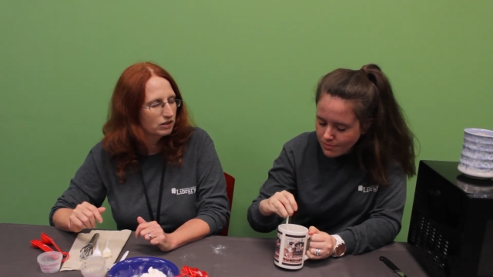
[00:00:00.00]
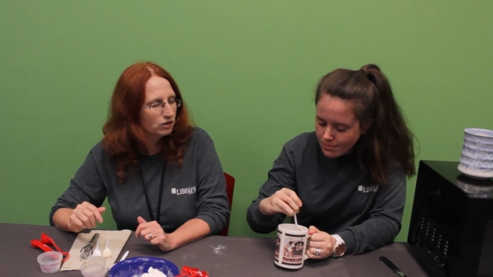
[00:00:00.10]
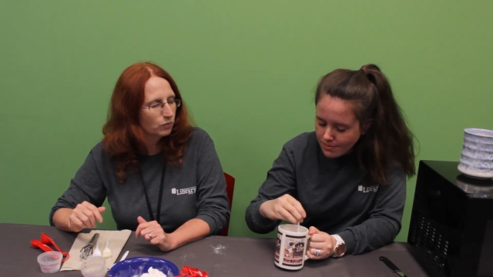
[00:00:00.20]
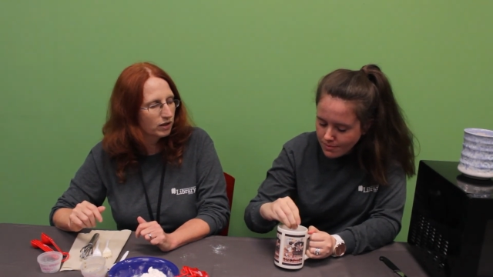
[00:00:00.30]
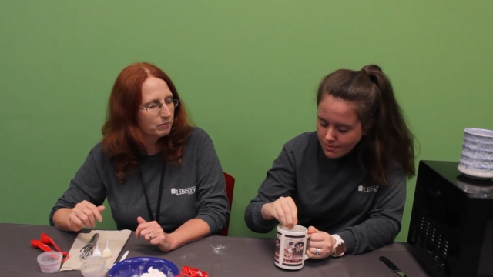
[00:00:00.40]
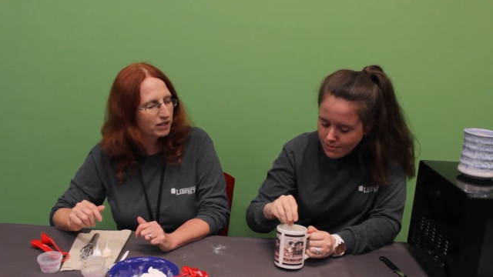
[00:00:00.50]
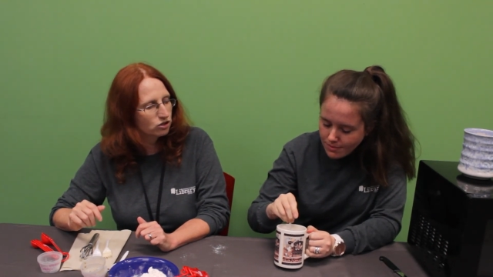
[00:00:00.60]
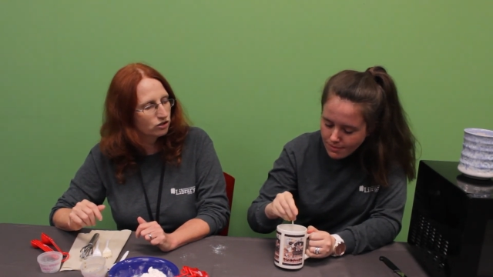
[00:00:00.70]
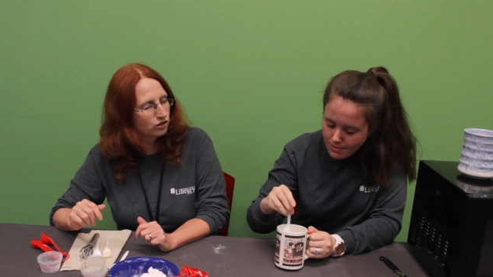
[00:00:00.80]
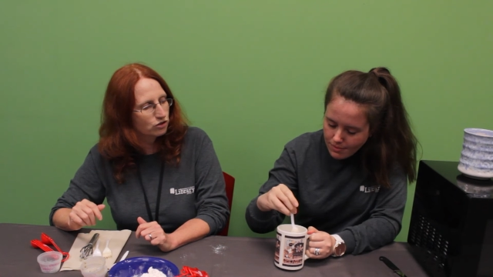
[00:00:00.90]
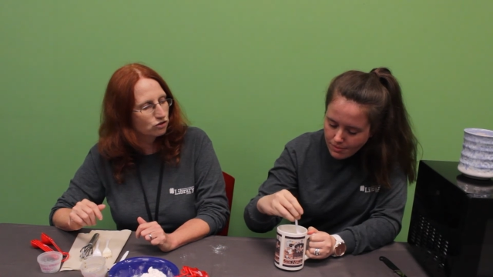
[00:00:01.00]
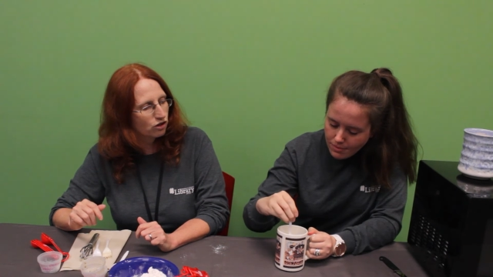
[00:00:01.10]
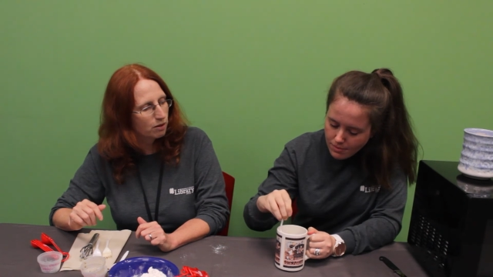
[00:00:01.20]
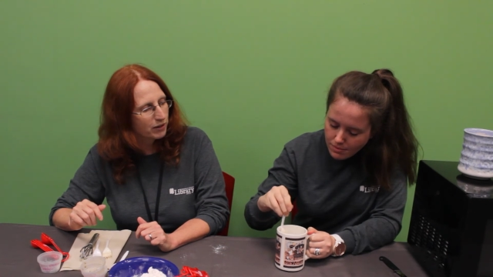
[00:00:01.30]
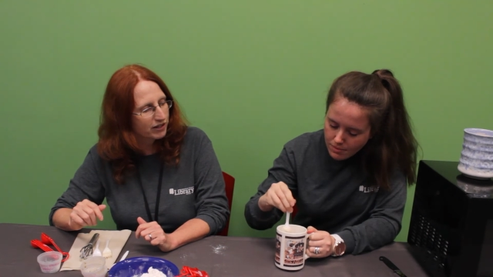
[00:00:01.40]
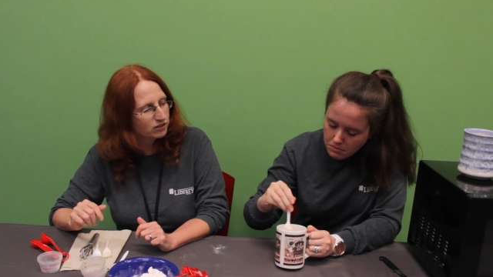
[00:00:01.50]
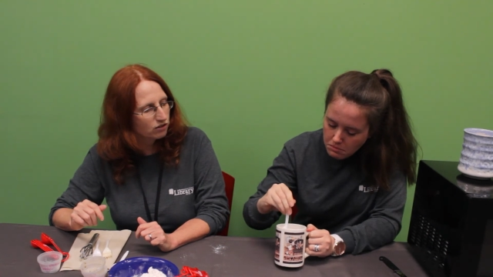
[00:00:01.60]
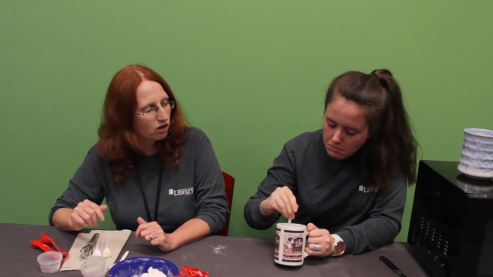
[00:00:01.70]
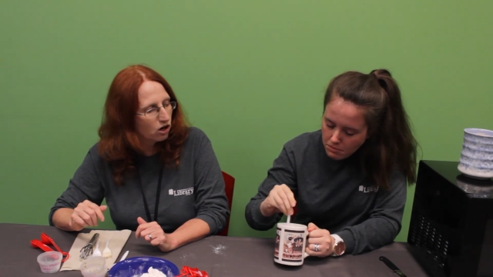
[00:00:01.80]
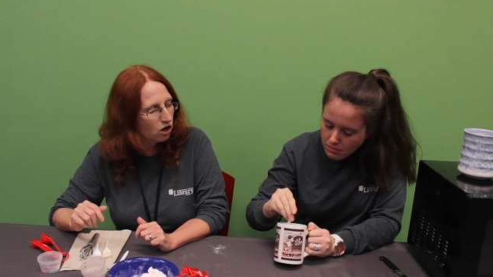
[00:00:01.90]
Speaker 1: You want to make sure your strawberries
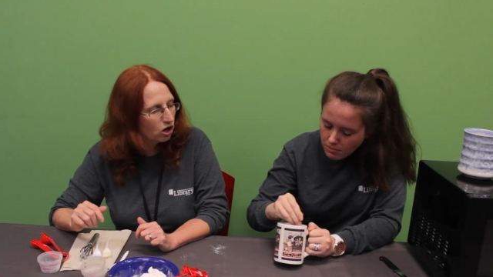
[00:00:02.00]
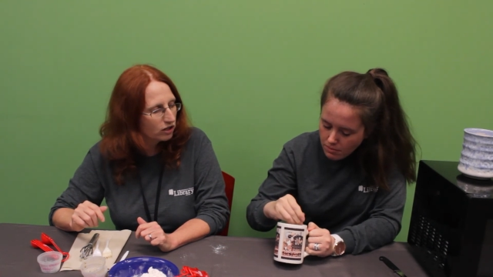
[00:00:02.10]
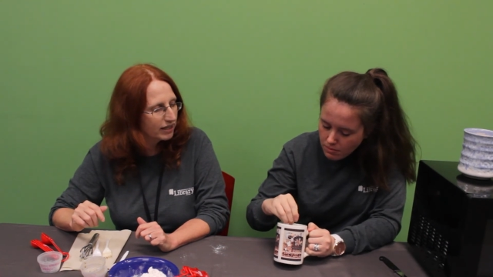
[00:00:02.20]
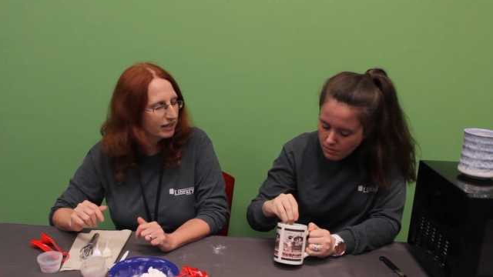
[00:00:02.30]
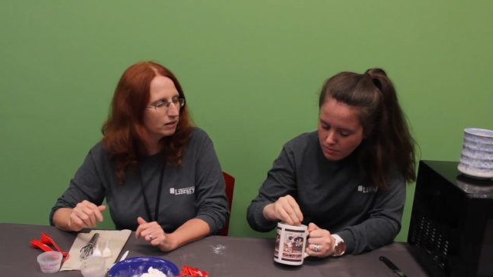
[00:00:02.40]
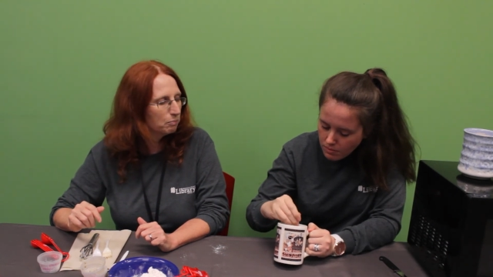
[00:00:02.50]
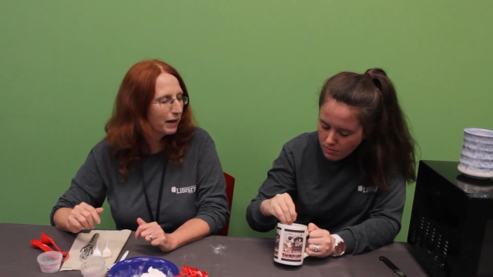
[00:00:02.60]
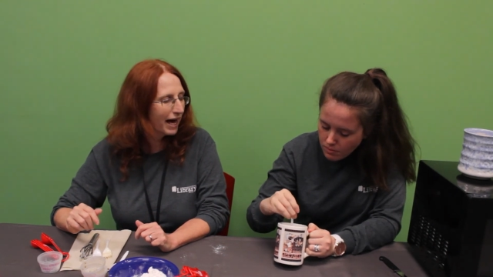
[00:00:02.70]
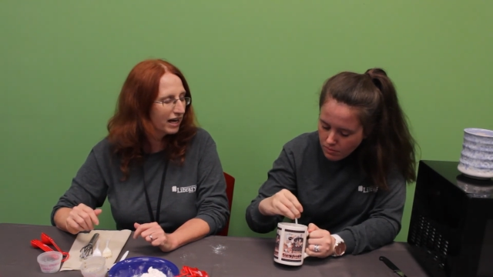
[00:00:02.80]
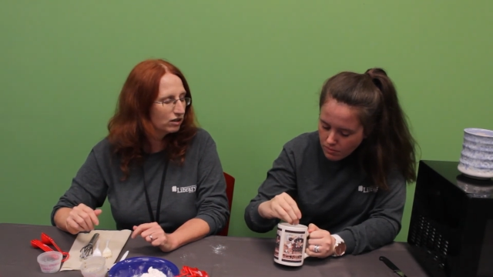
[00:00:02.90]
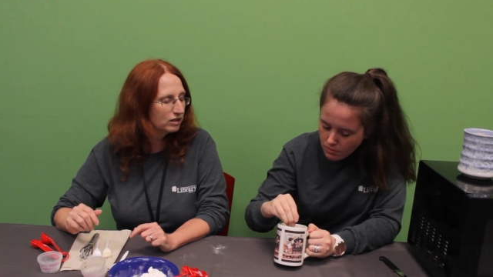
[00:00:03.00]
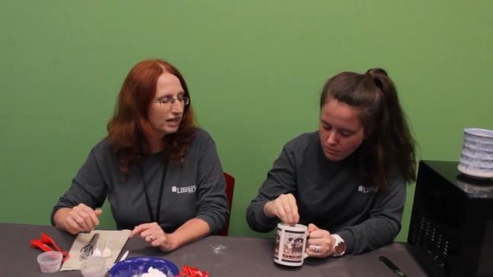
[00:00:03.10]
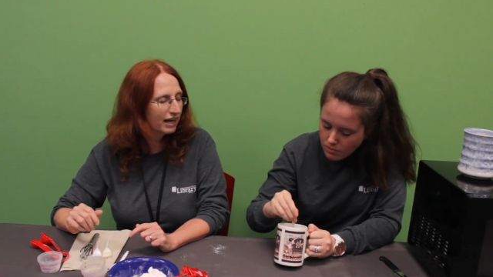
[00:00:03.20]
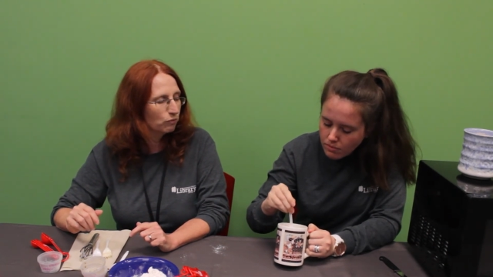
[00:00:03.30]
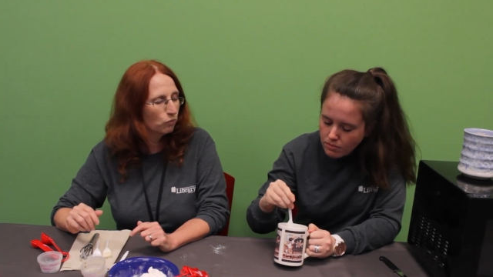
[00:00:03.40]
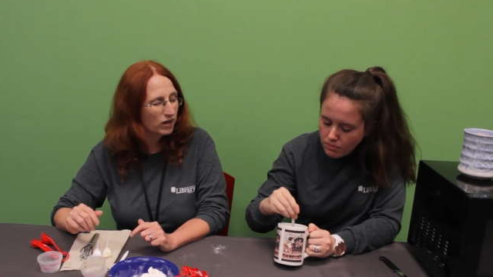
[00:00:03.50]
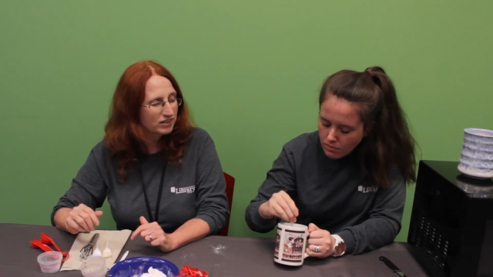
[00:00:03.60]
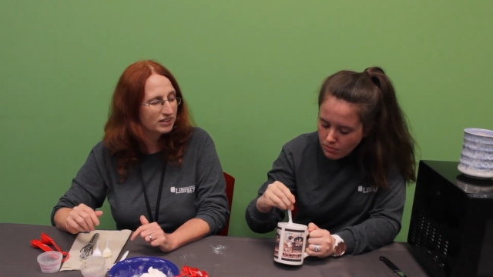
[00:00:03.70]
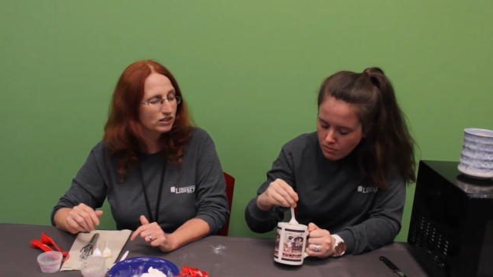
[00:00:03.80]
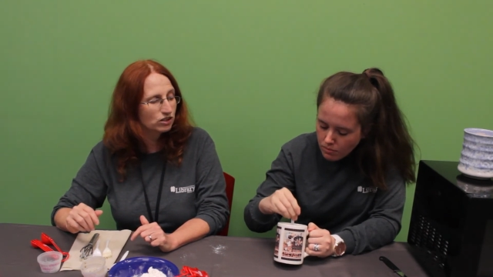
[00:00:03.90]
are all in the batter and
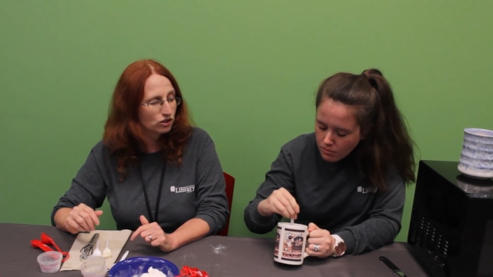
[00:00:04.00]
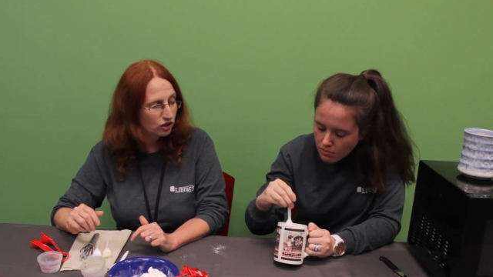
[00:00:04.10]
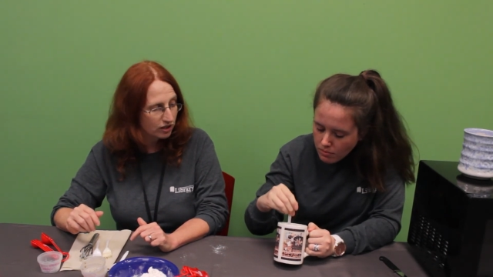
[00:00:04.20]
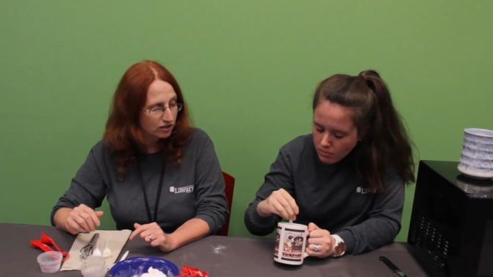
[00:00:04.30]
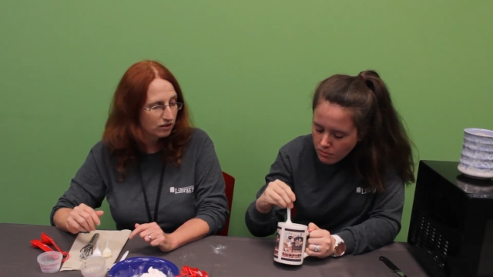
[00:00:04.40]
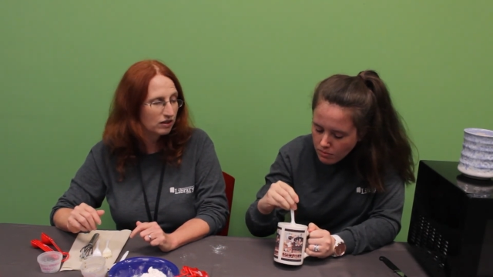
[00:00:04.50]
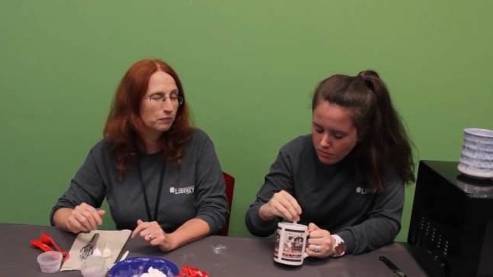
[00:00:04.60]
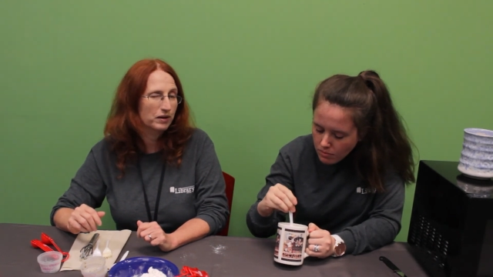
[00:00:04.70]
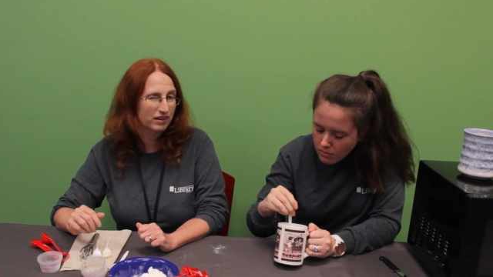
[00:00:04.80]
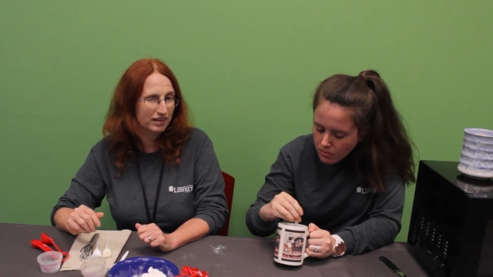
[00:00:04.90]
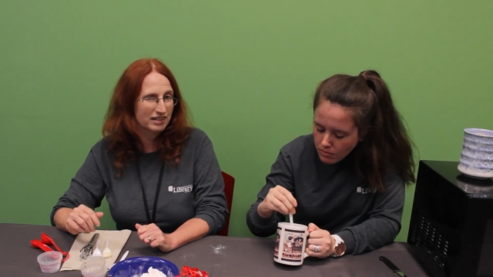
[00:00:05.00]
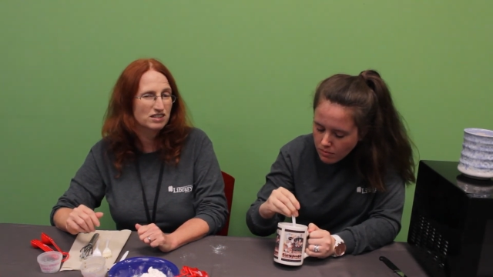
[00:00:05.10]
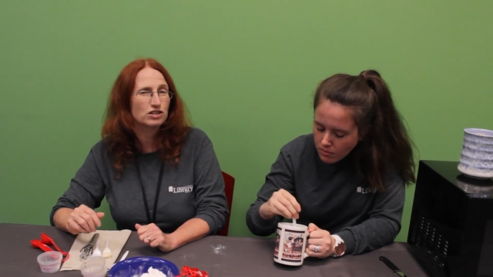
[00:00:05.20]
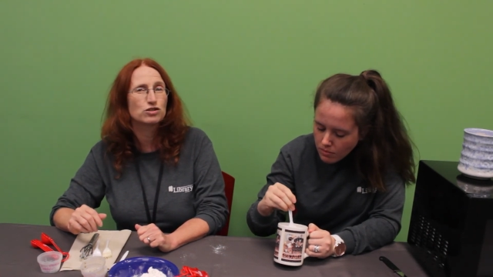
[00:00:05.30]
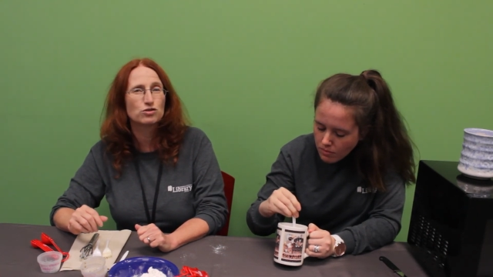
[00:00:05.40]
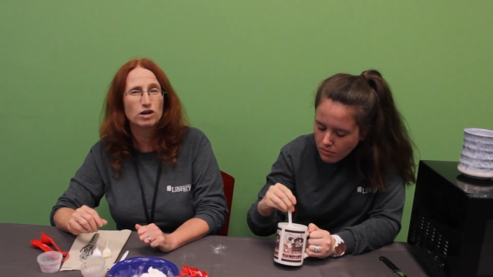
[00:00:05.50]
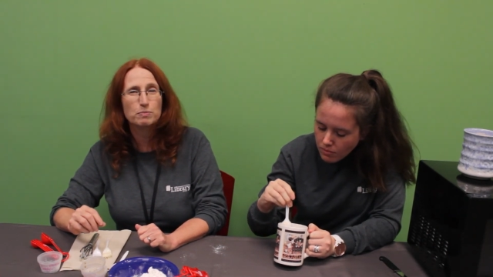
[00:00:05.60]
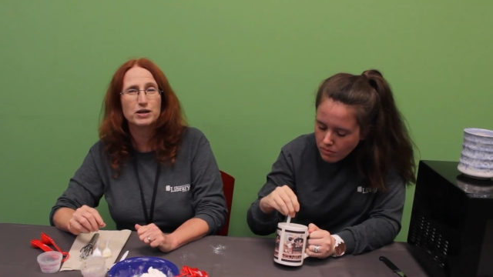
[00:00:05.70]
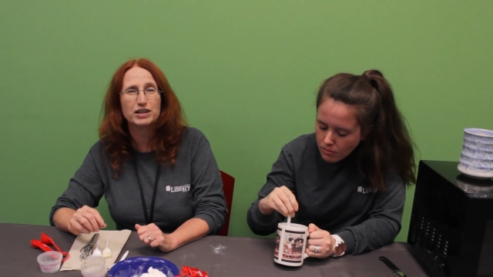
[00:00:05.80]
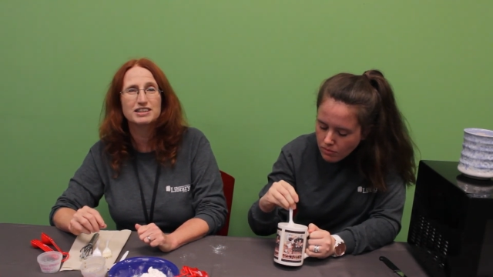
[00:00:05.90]
once it's cooked with this, the
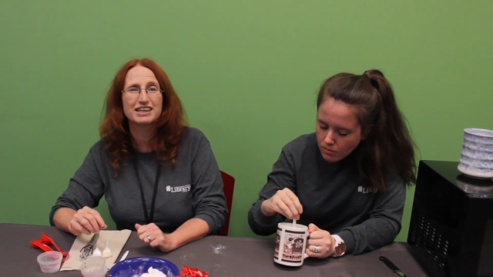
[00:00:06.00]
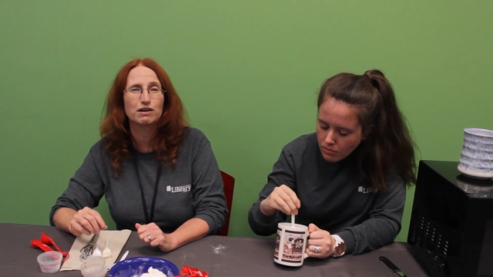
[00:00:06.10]
strawberries